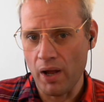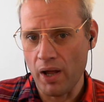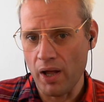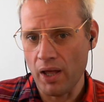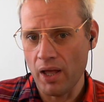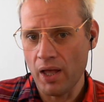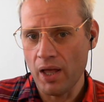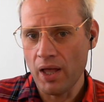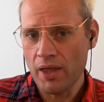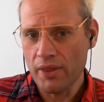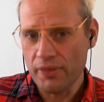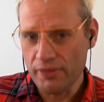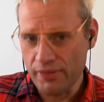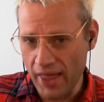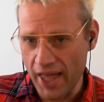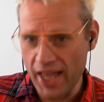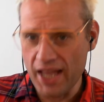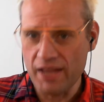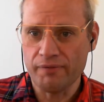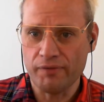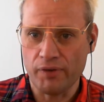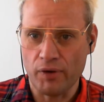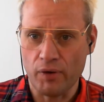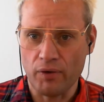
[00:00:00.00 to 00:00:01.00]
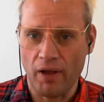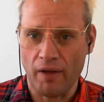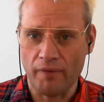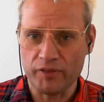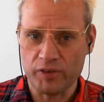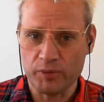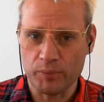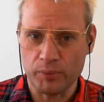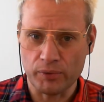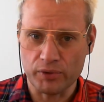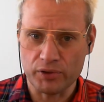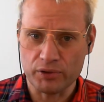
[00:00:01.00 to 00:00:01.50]
where they feel
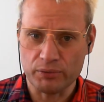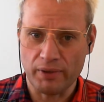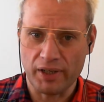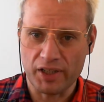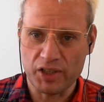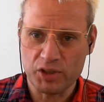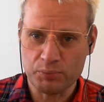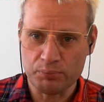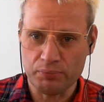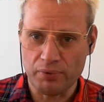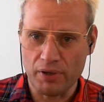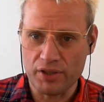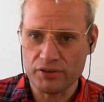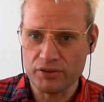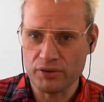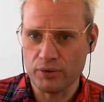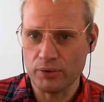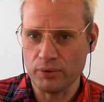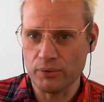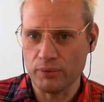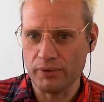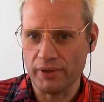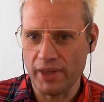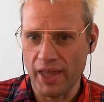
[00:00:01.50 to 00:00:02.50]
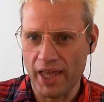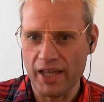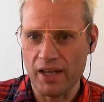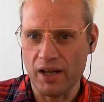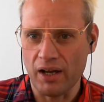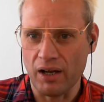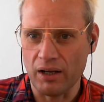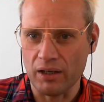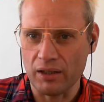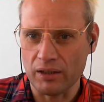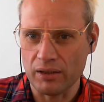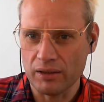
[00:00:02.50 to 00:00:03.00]
comfortable to express who they
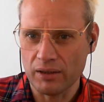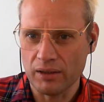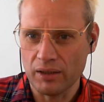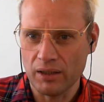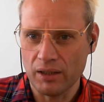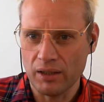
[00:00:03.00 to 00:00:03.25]
are.